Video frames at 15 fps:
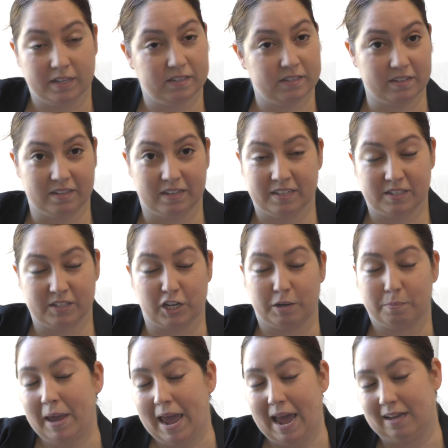it's going
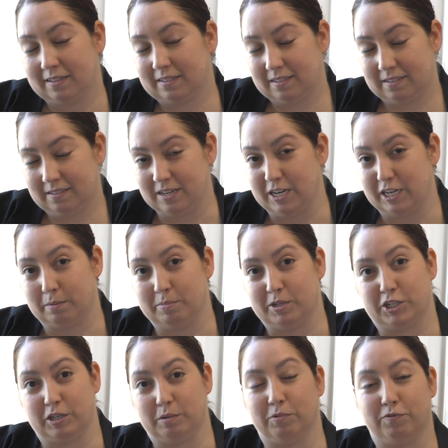to pass City
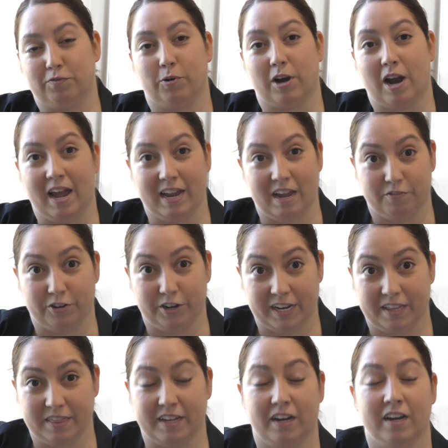Commission before I ever
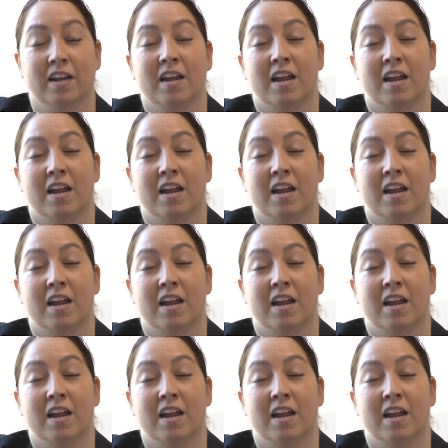get there.